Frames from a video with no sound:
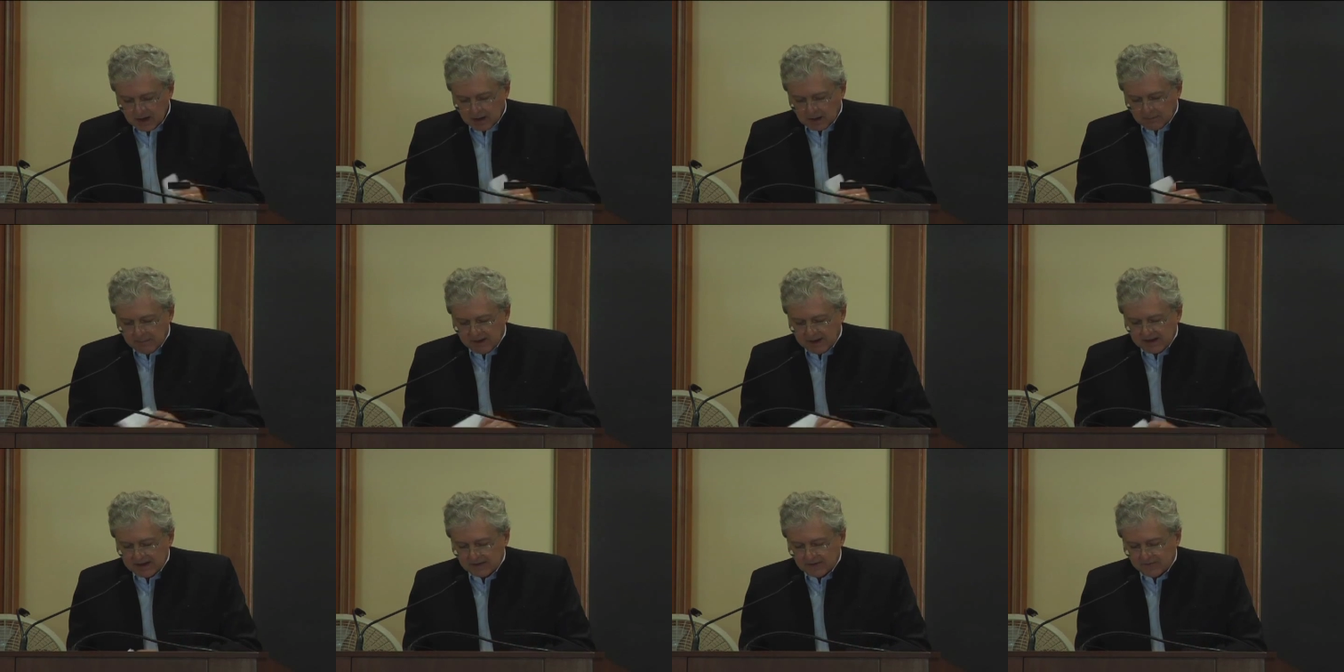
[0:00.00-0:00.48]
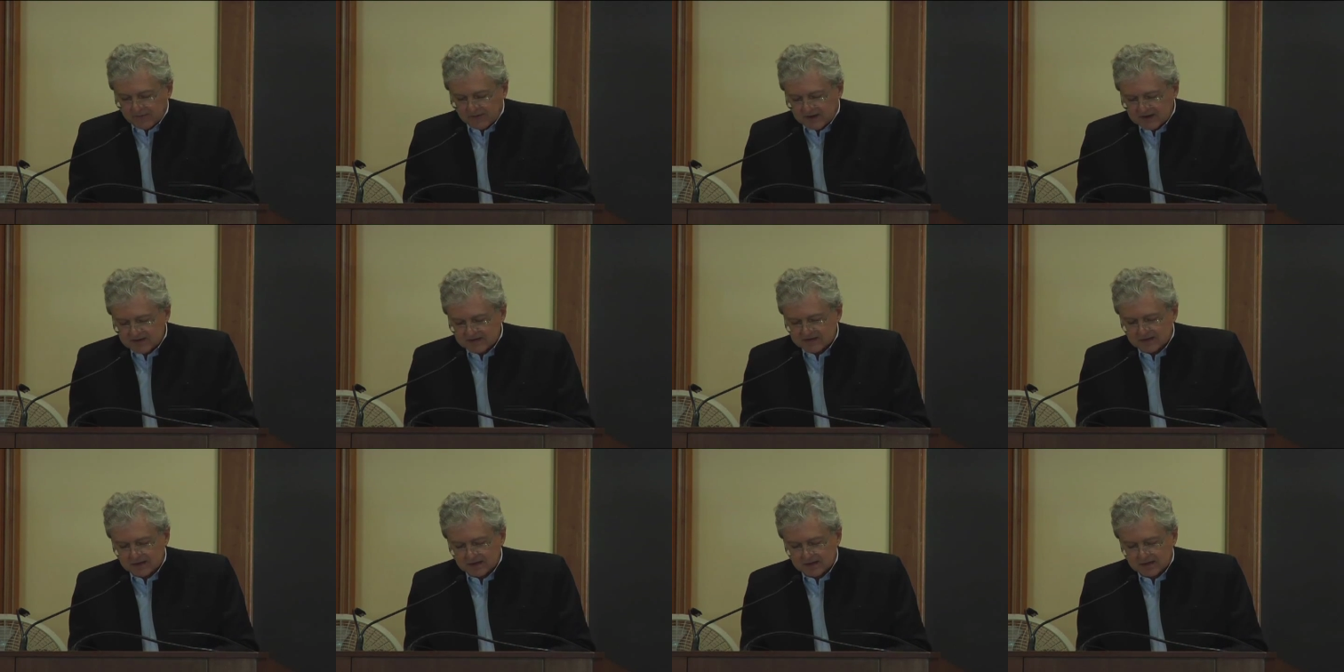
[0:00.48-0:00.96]

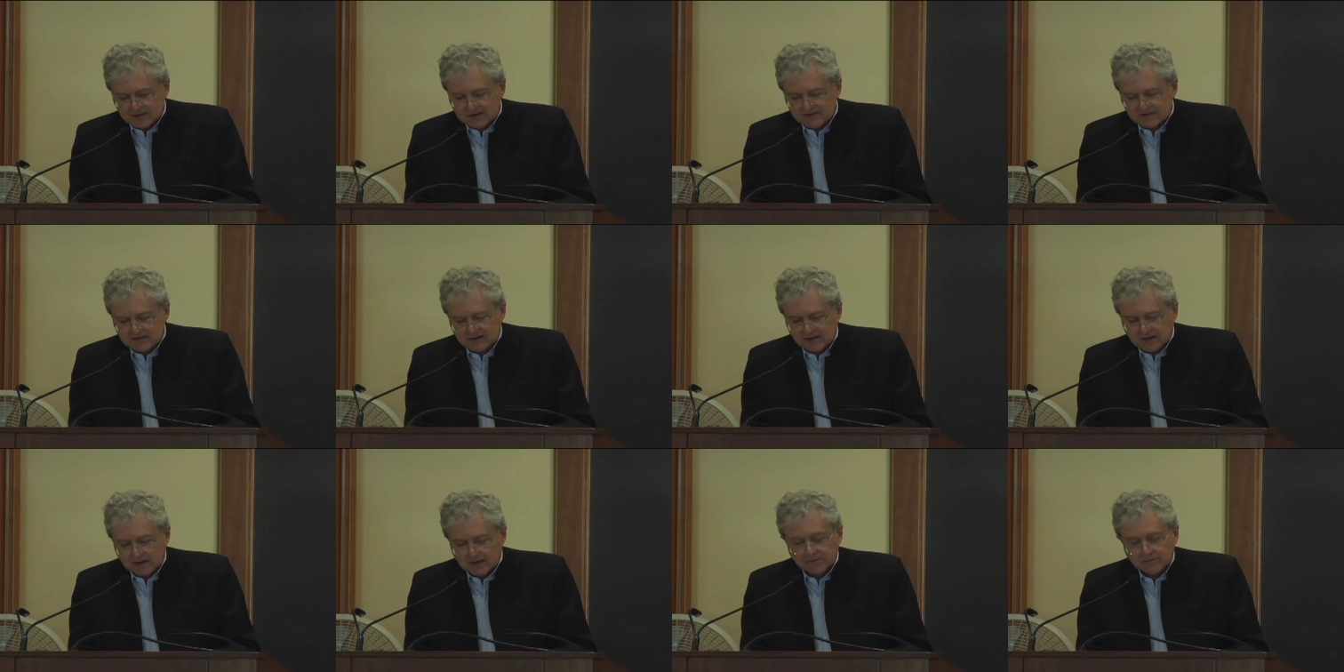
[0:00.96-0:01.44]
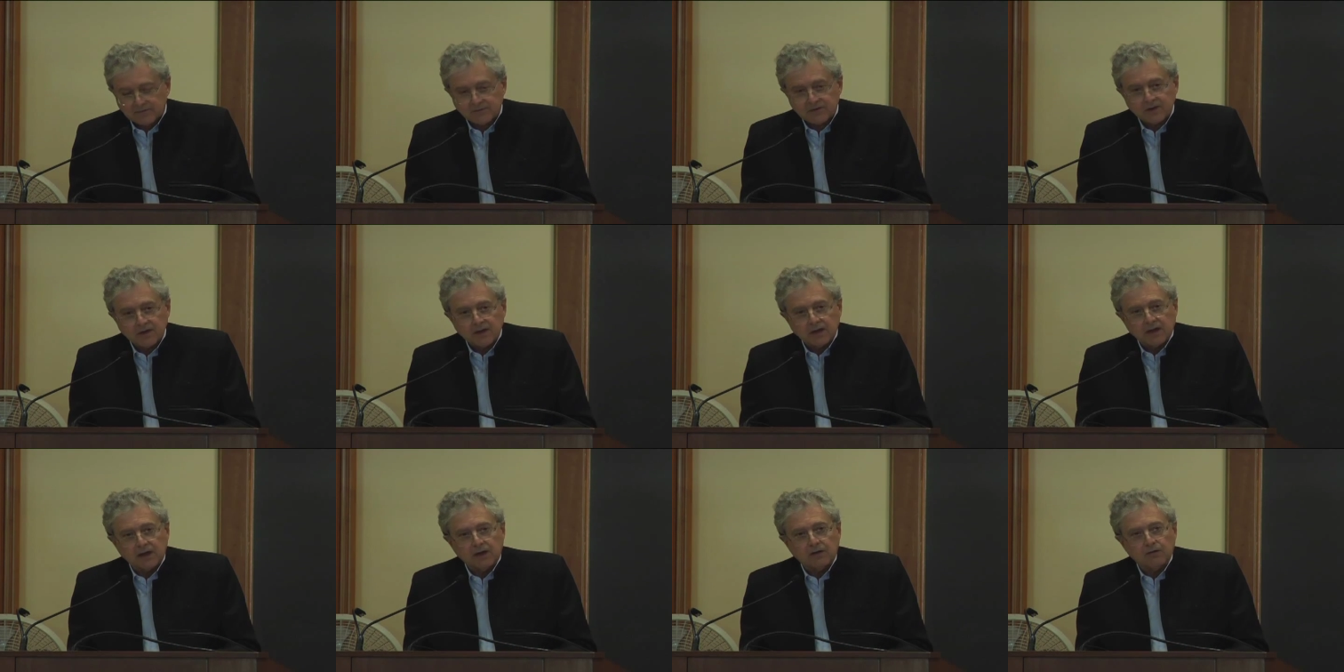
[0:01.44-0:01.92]
manifesting itself
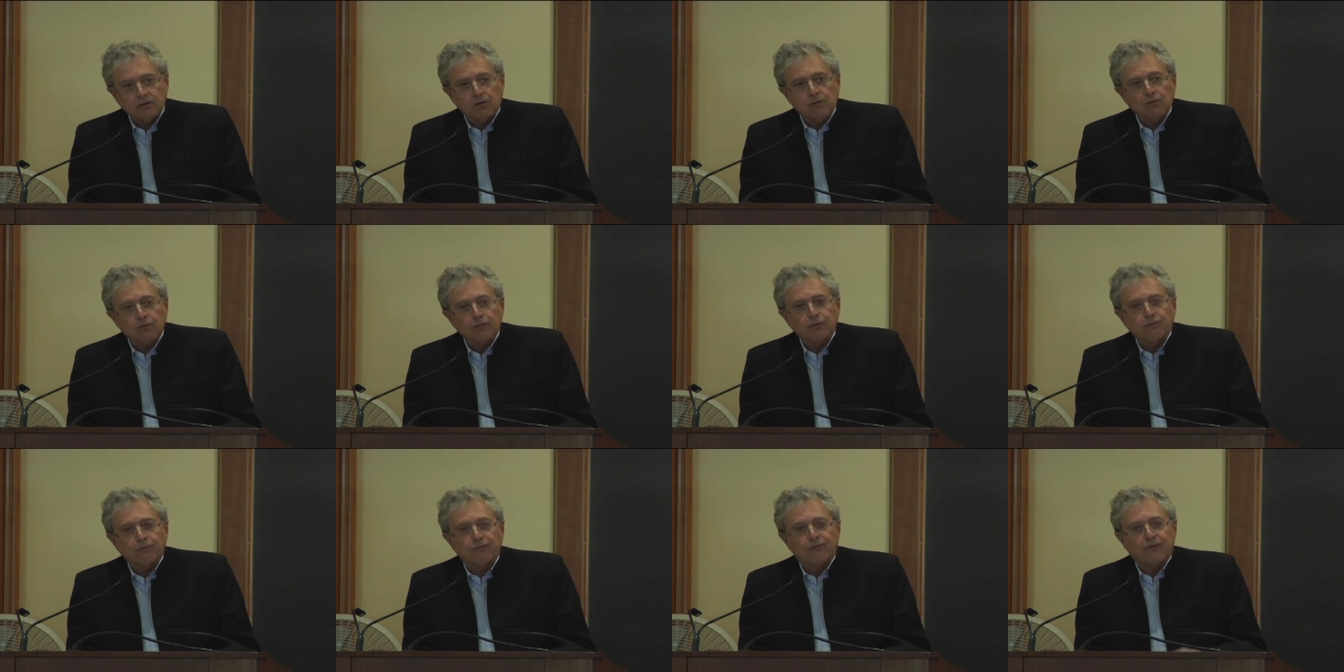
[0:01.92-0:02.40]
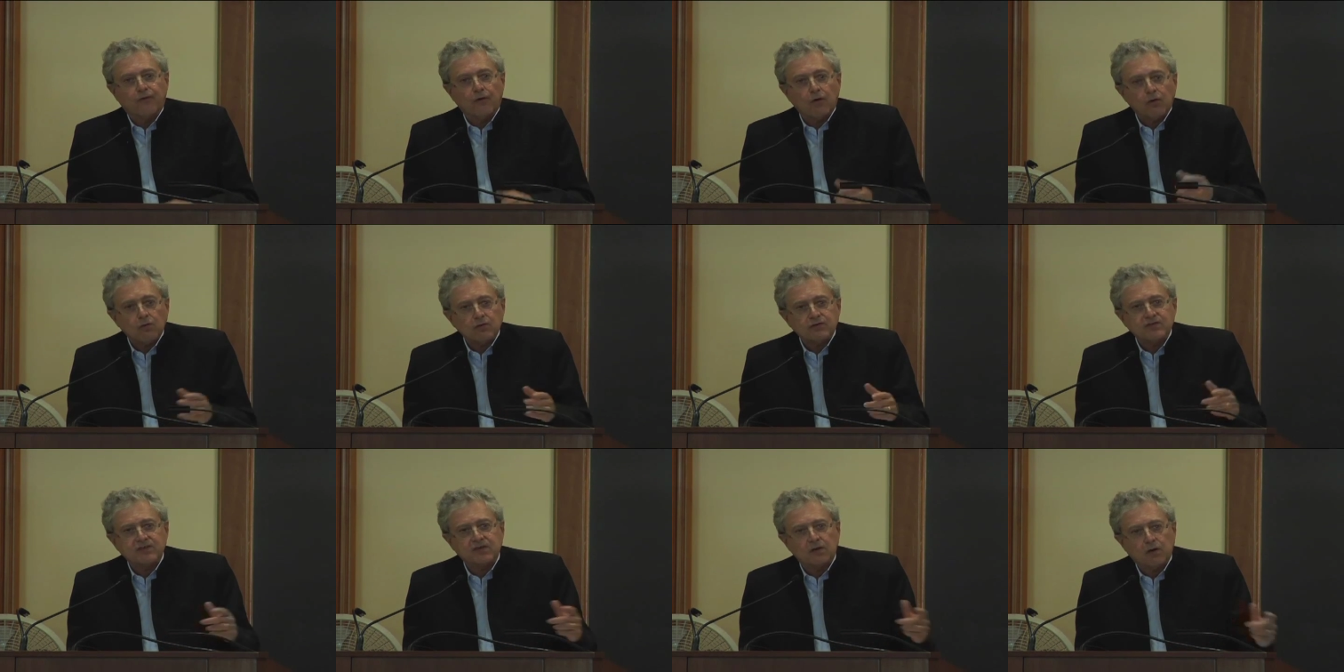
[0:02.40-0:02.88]
in all the
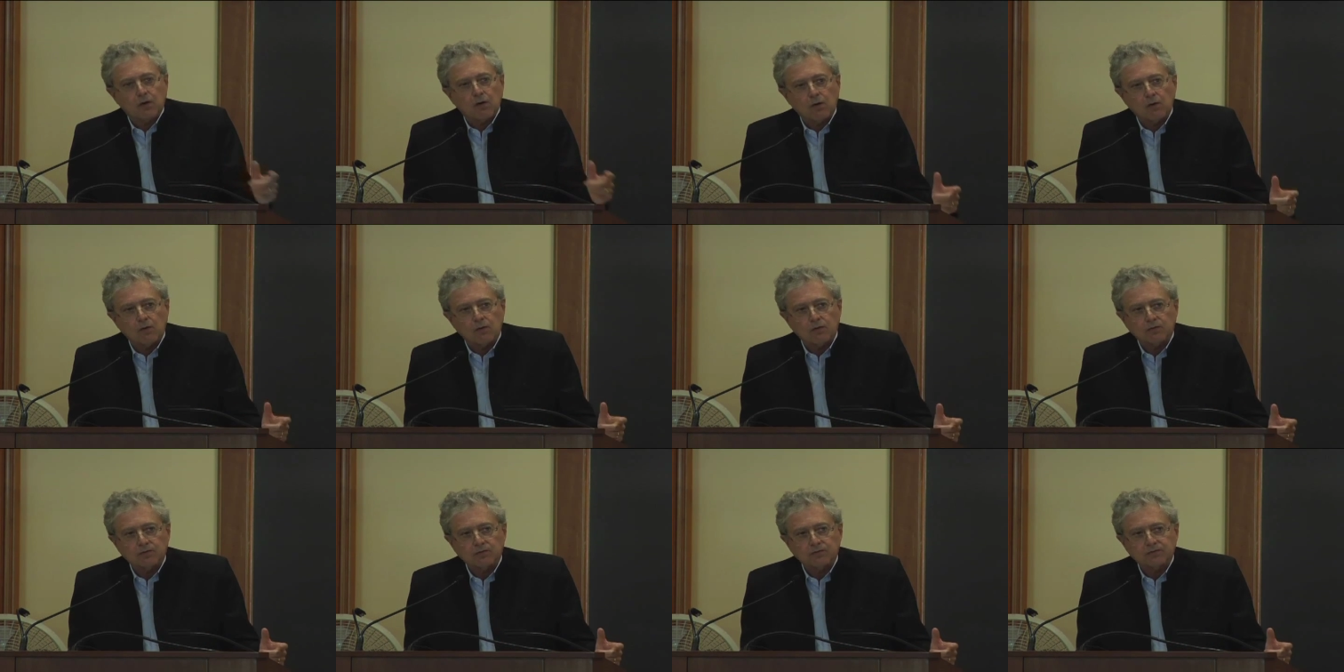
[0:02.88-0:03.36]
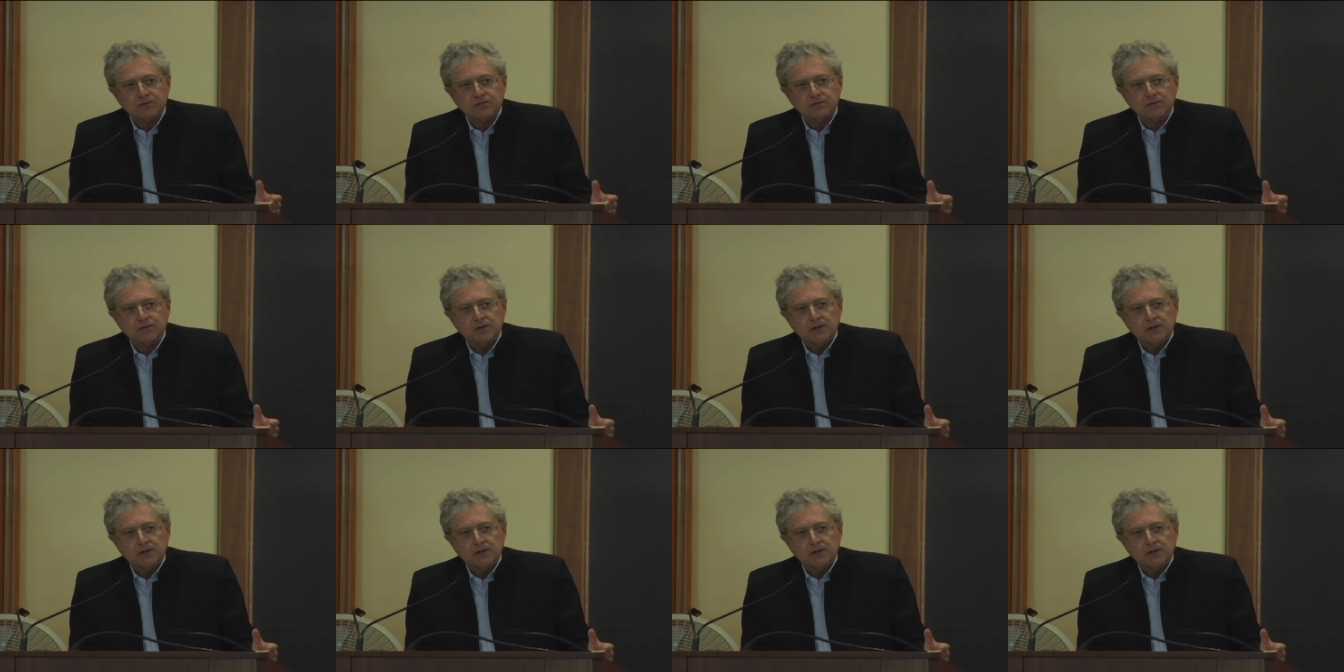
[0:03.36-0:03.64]
false holes